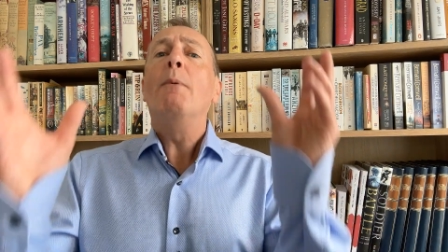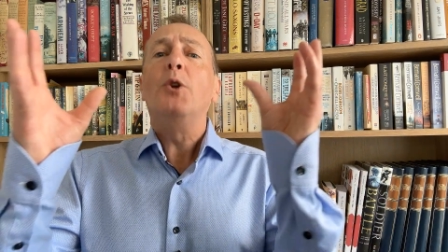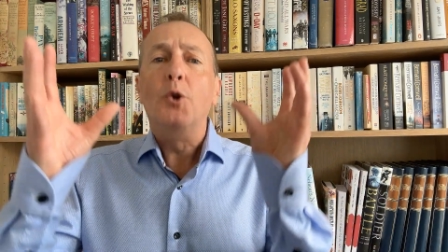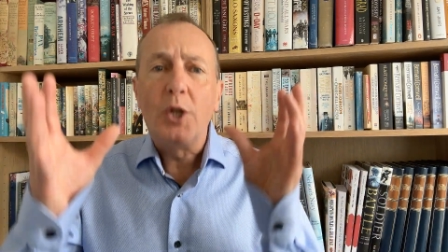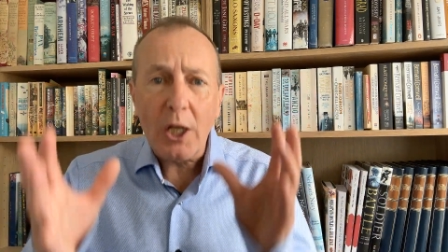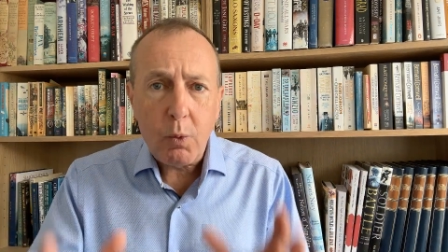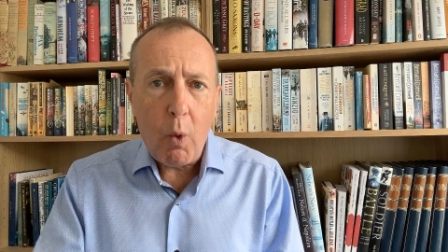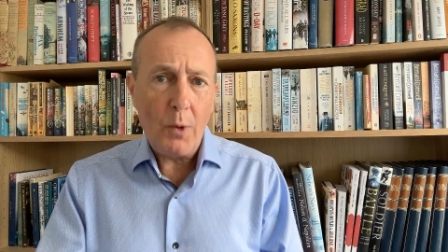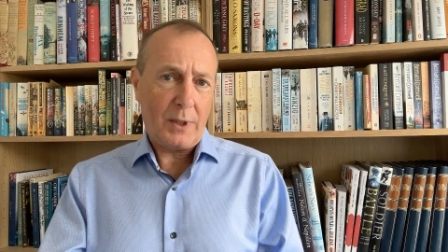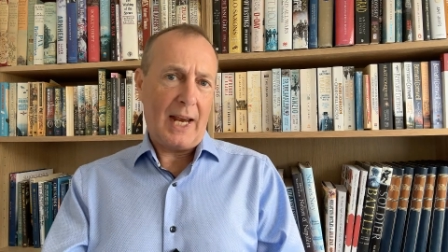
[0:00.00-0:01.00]
You just
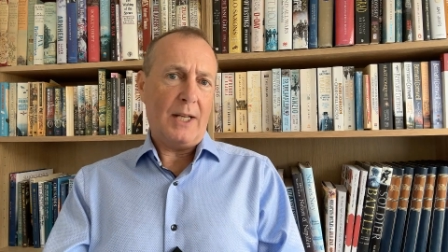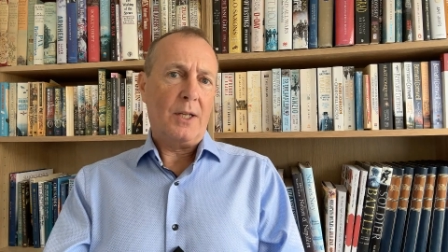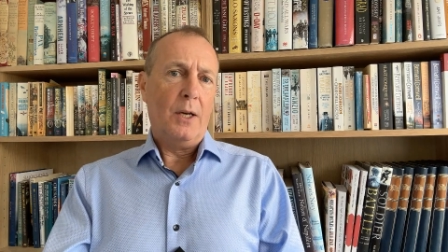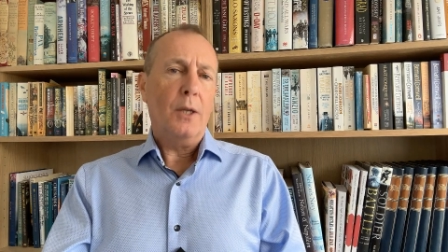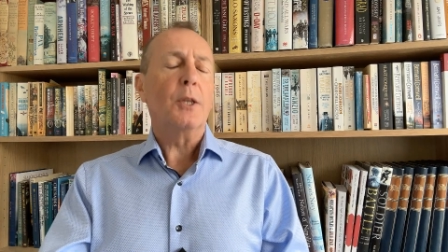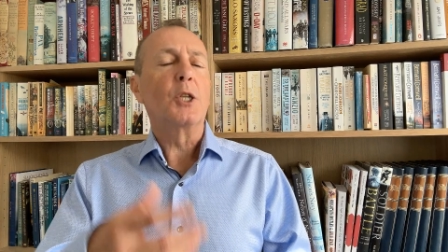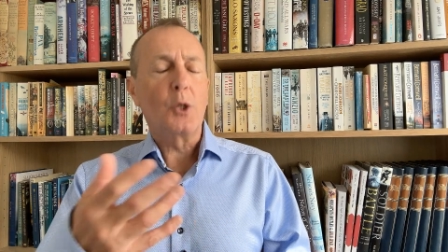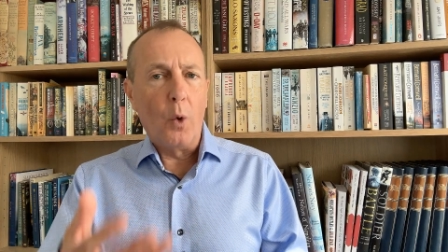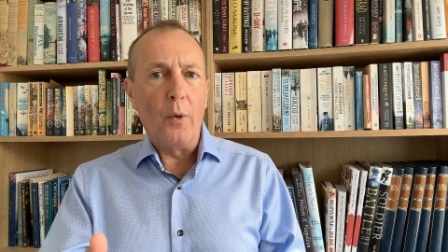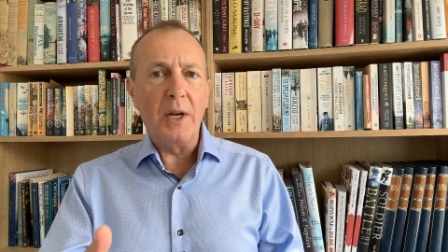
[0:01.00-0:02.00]
won't get the
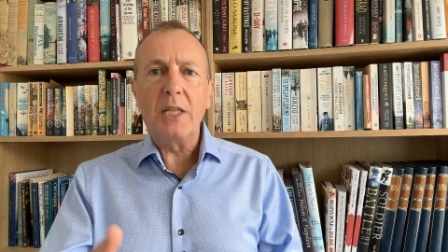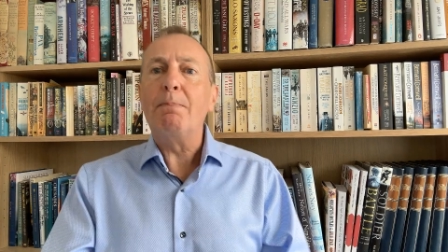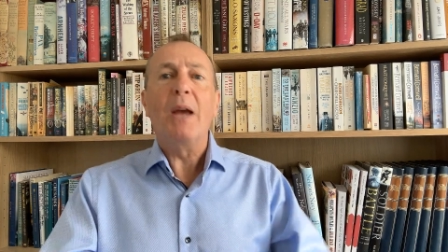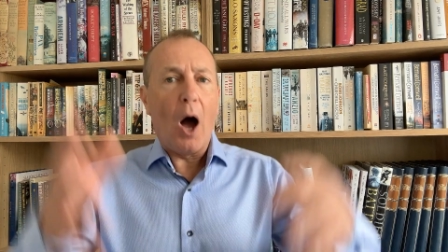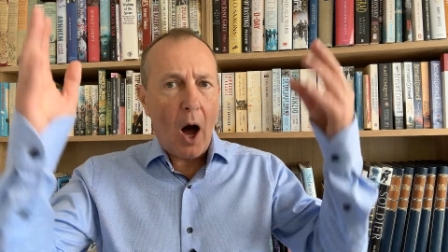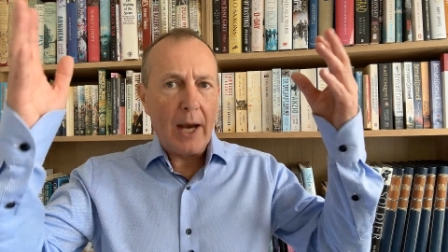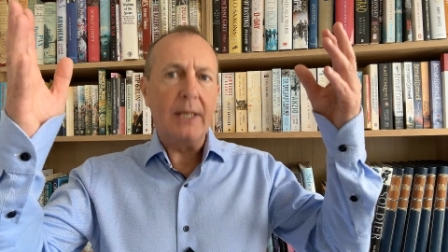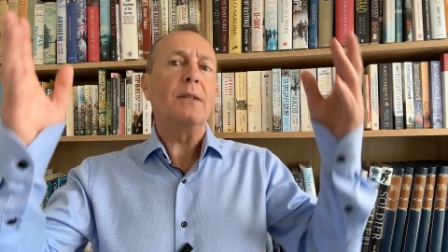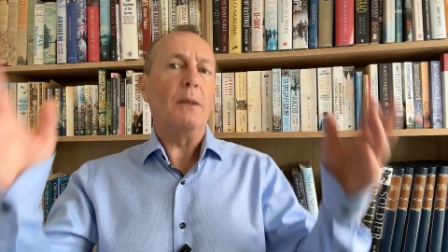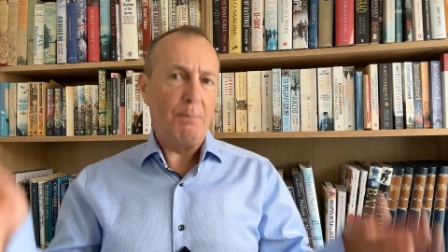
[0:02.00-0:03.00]
stories
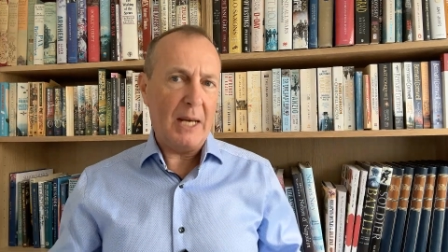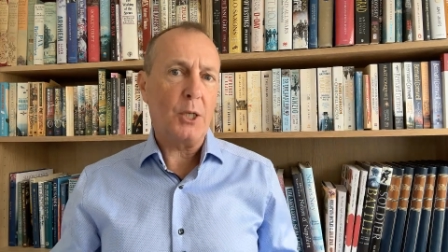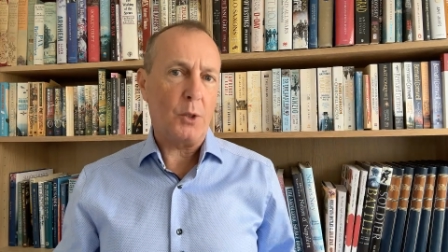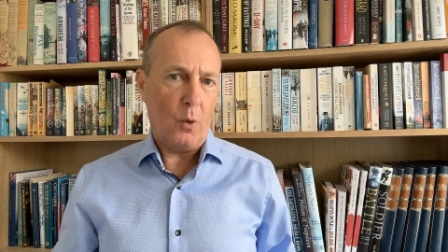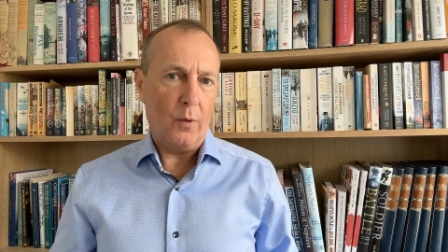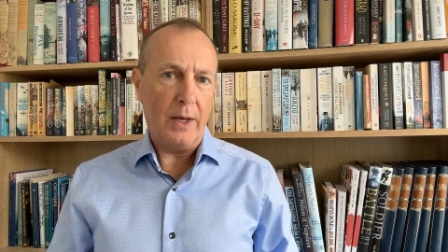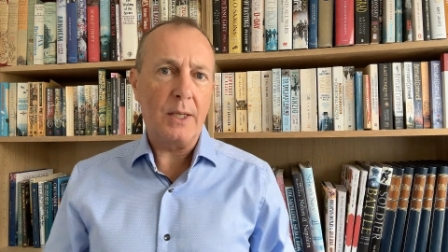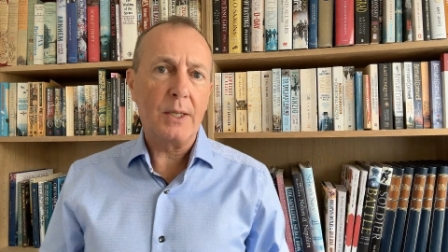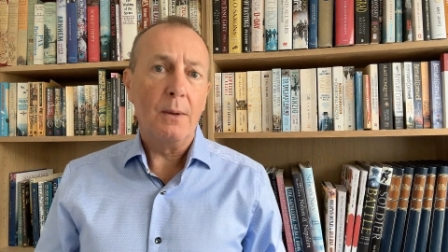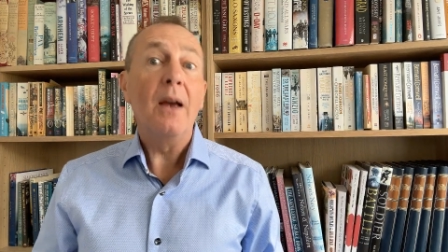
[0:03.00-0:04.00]
behind the big
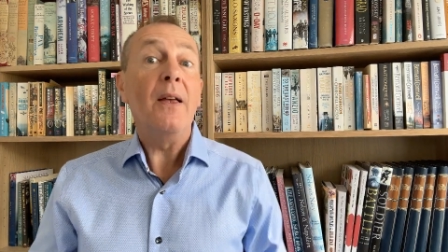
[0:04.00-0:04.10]
stories.